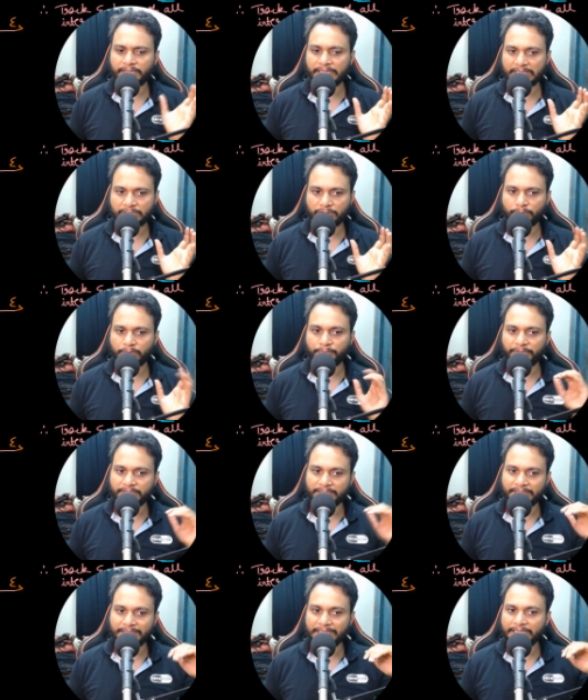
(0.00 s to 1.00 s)
it has to be
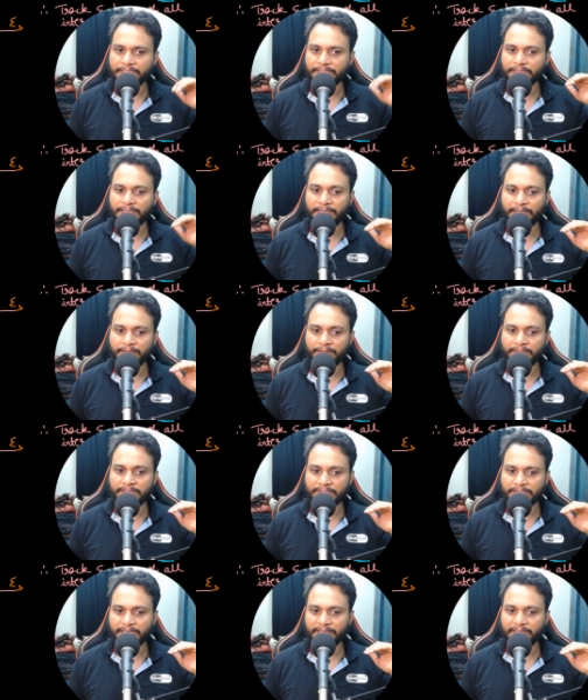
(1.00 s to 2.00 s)
present its
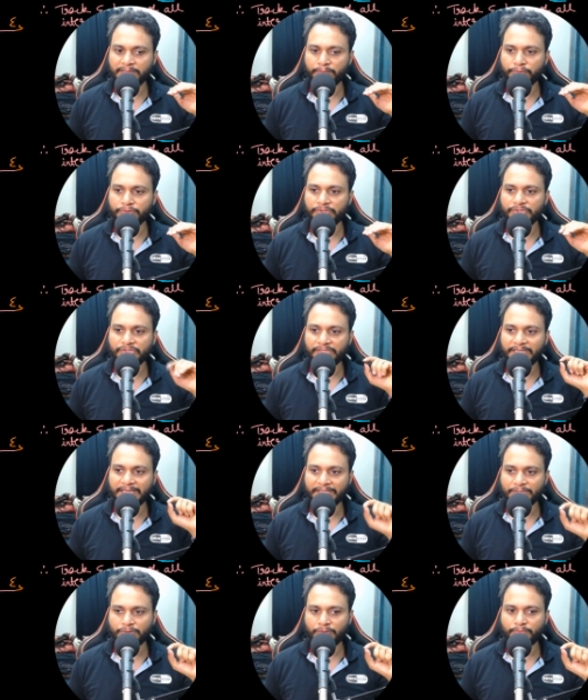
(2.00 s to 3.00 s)
its starting position
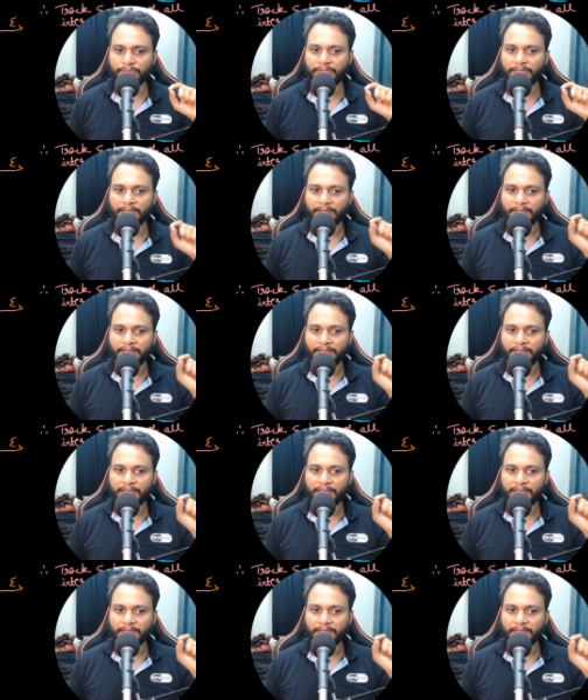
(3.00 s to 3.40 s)
has to be